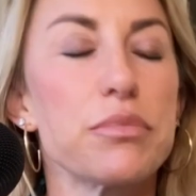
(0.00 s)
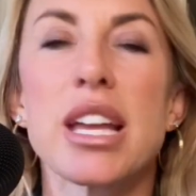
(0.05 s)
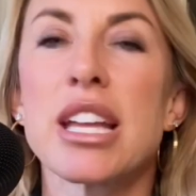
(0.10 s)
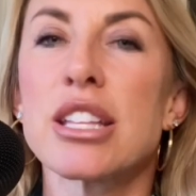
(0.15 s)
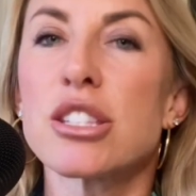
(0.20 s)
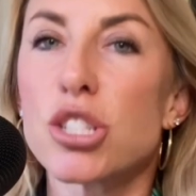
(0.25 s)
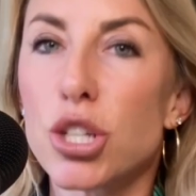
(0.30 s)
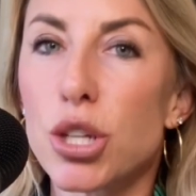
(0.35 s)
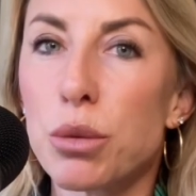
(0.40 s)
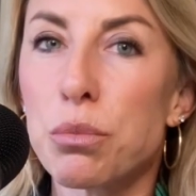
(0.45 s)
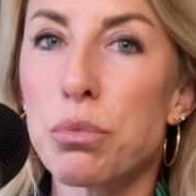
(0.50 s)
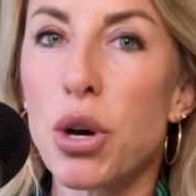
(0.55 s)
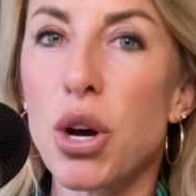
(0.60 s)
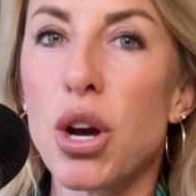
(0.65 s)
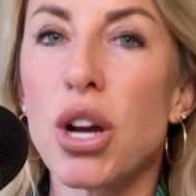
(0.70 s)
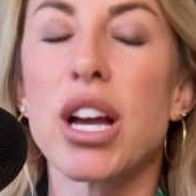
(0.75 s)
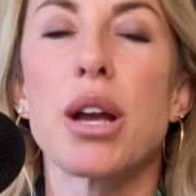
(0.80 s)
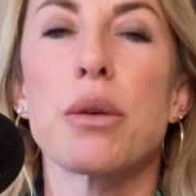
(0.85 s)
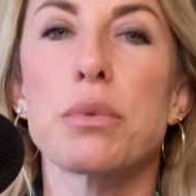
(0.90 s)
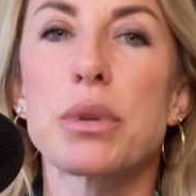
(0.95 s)
It's a good
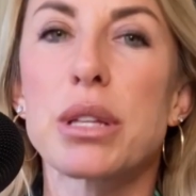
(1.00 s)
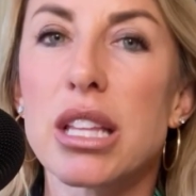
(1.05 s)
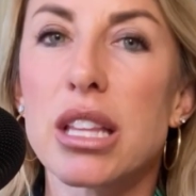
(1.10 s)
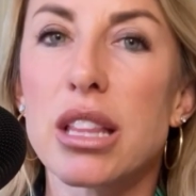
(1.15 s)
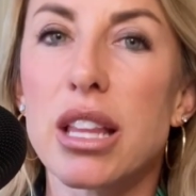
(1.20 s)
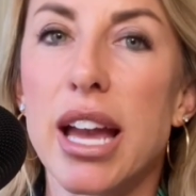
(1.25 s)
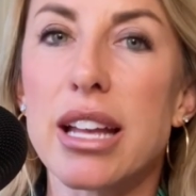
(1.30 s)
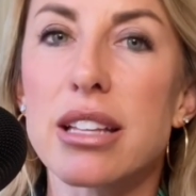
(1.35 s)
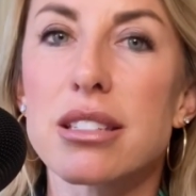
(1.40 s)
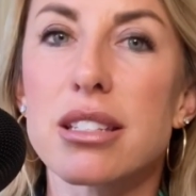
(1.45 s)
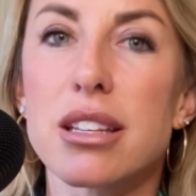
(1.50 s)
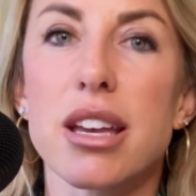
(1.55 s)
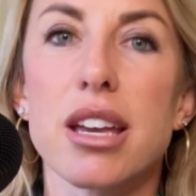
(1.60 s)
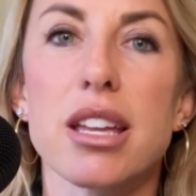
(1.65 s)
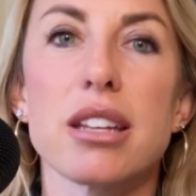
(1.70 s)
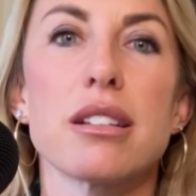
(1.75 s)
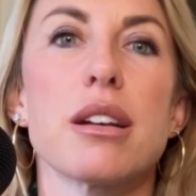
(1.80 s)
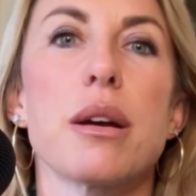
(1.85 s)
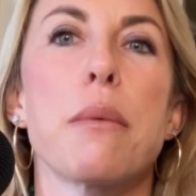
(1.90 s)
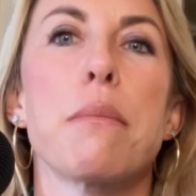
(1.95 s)
book. I really liked
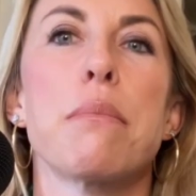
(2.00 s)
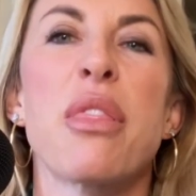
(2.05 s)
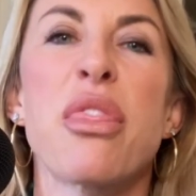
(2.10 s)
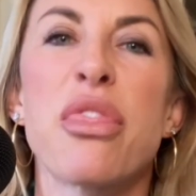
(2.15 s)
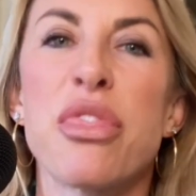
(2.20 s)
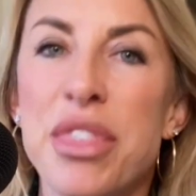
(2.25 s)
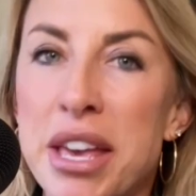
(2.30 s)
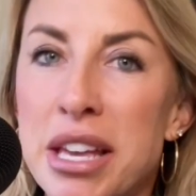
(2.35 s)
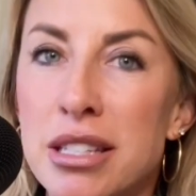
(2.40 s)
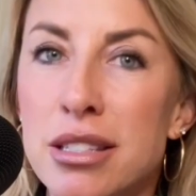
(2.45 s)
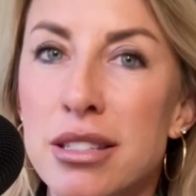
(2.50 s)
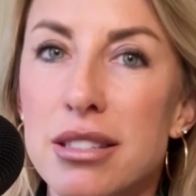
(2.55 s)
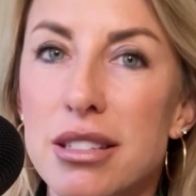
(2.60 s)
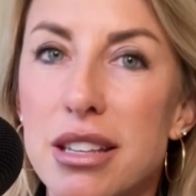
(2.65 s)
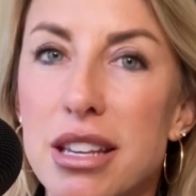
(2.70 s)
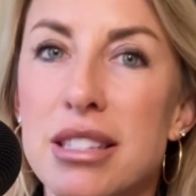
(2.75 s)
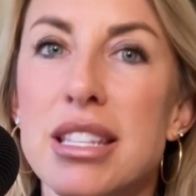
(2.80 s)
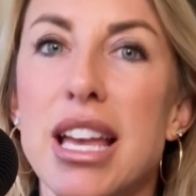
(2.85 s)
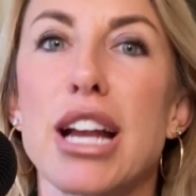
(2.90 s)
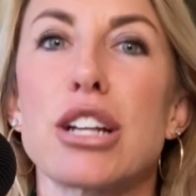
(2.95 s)
it. But this
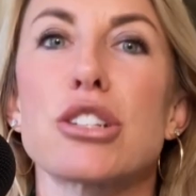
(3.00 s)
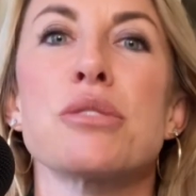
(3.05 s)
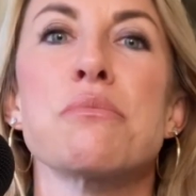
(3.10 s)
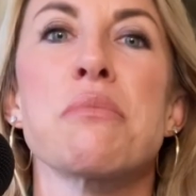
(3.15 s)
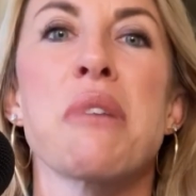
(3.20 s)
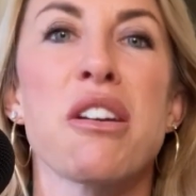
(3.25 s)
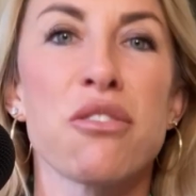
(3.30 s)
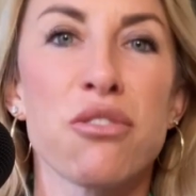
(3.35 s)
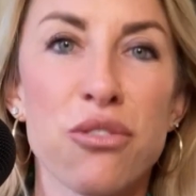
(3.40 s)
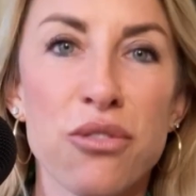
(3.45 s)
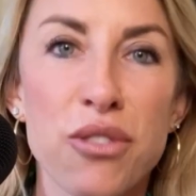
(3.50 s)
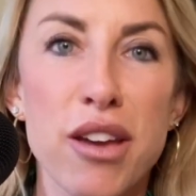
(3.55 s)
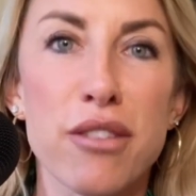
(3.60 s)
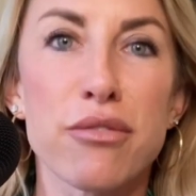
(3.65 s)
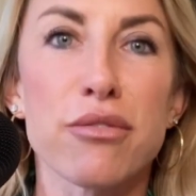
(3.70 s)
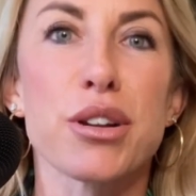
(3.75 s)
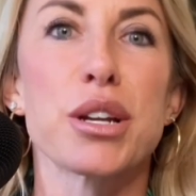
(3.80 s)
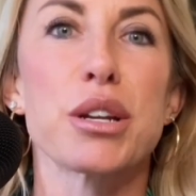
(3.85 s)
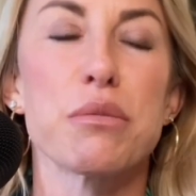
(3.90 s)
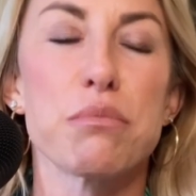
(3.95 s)
is actually my
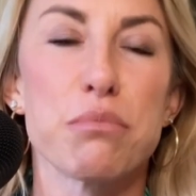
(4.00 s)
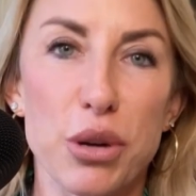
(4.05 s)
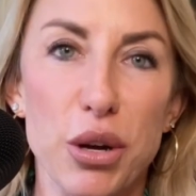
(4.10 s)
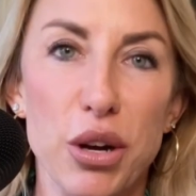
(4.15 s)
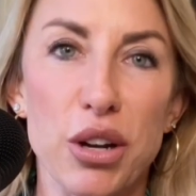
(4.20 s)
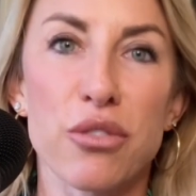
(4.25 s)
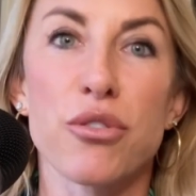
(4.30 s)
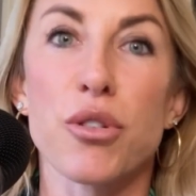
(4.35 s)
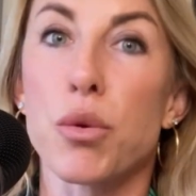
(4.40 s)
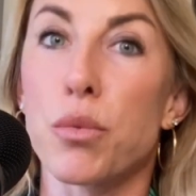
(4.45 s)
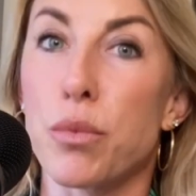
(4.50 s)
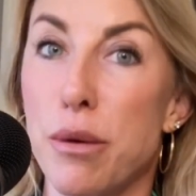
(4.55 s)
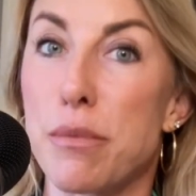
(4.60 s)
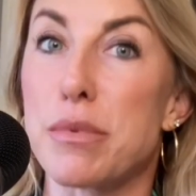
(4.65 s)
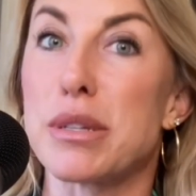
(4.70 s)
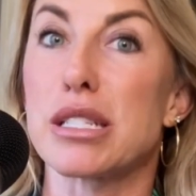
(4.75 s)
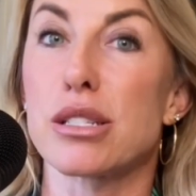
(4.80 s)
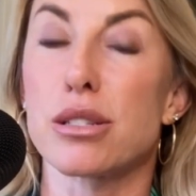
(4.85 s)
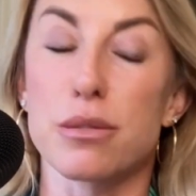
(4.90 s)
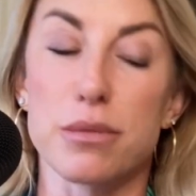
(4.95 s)
favorite book for
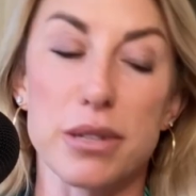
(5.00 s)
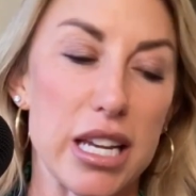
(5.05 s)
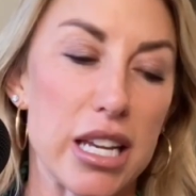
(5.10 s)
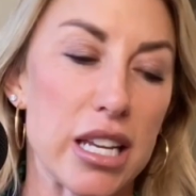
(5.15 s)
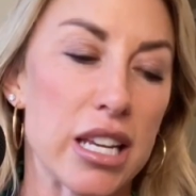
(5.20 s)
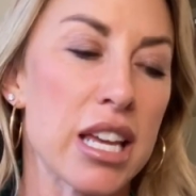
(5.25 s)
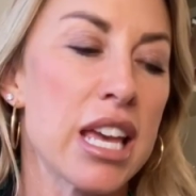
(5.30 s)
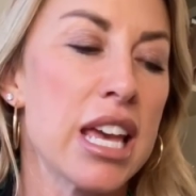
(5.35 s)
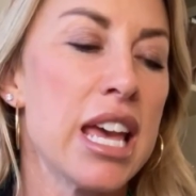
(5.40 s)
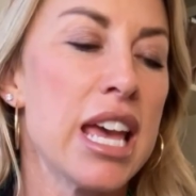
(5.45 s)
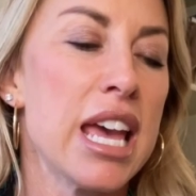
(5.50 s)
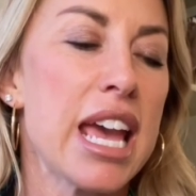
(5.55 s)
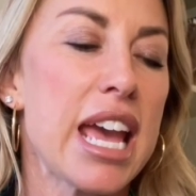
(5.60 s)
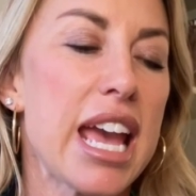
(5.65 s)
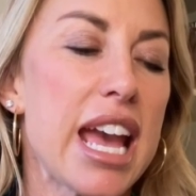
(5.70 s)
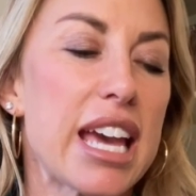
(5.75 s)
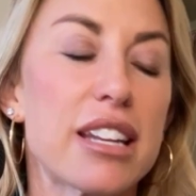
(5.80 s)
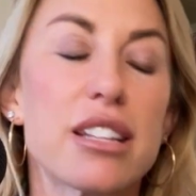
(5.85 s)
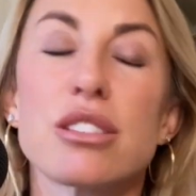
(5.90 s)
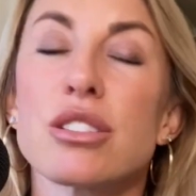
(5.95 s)
women to read,
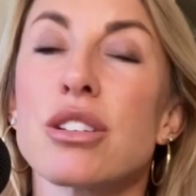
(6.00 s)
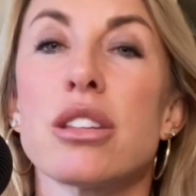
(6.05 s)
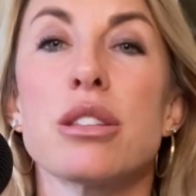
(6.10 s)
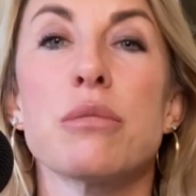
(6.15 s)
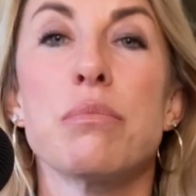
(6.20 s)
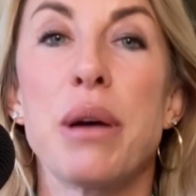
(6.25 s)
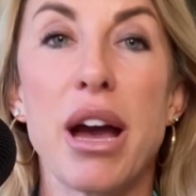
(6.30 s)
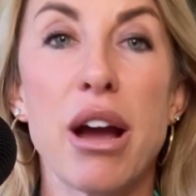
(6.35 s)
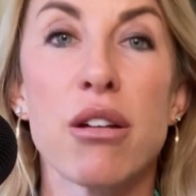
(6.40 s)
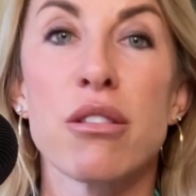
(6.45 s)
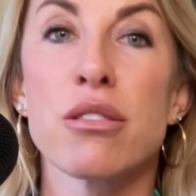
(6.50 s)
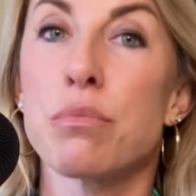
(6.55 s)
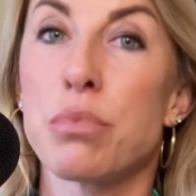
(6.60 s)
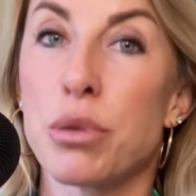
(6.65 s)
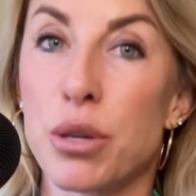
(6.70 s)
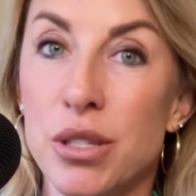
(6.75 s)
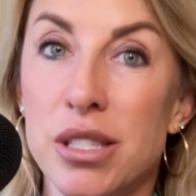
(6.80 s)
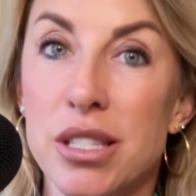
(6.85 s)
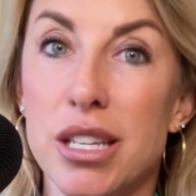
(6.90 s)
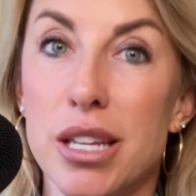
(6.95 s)
and it's called The Power of the
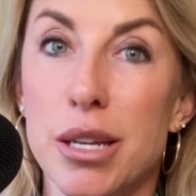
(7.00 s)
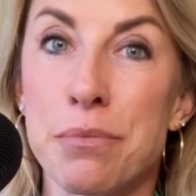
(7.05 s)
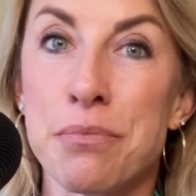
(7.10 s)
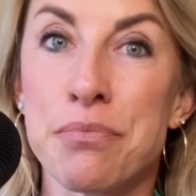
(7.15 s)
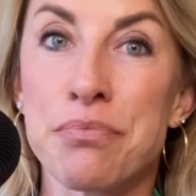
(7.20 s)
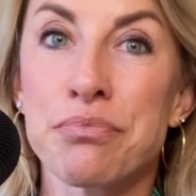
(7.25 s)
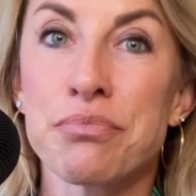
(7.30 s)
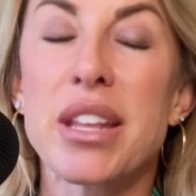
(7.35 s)
Pussy.